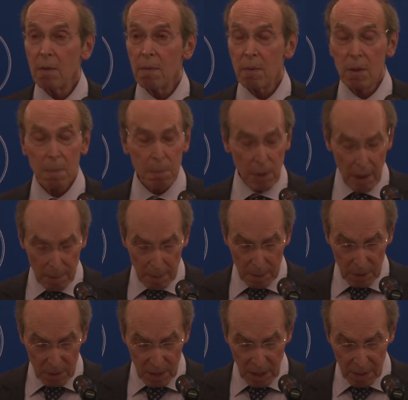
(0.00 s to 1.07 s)
the
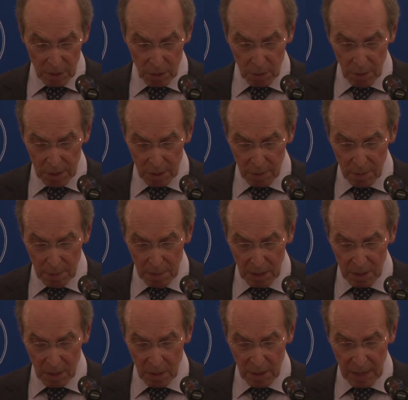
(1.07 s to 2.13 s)
probable consequence of the
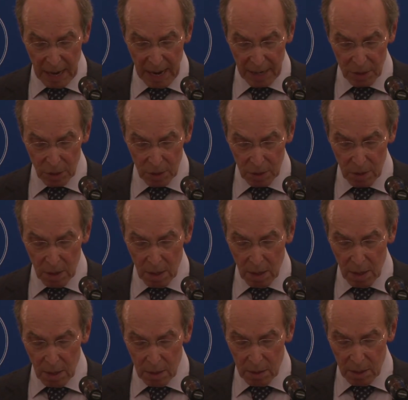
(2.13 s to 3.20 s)
military action
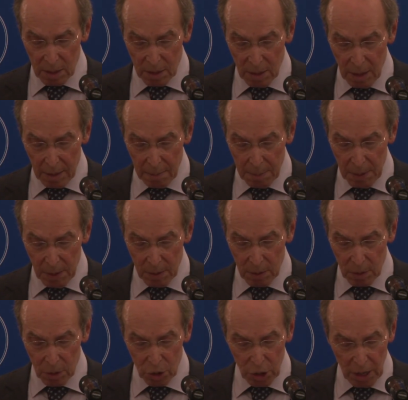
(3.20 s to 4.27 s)
does not appear
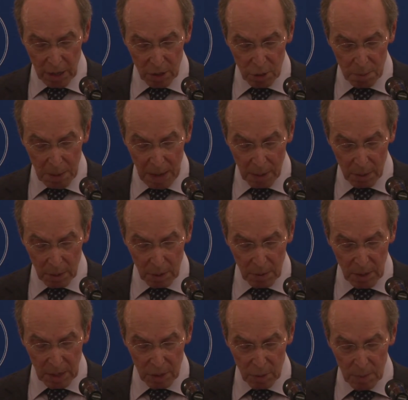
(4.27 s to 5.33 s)
to change power
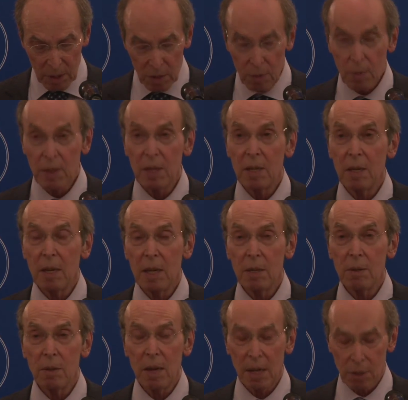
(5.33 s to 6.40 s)
arrangements within
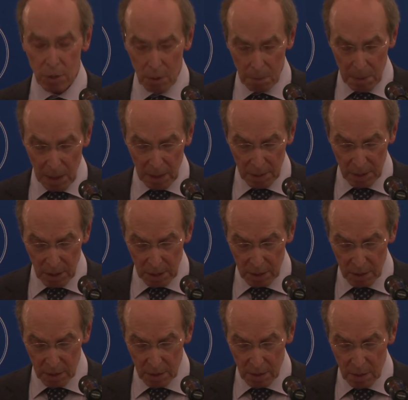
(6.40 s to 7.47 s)
international
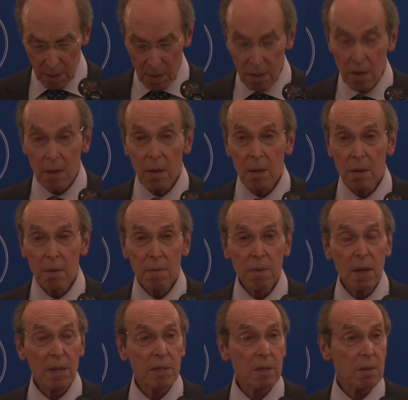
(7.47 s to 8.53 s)
politics.
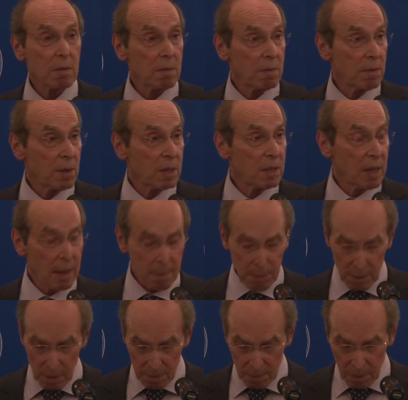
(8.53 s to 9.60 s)
Thus, for
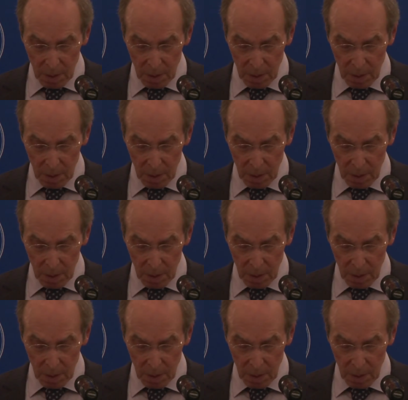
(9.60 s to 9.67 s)
example,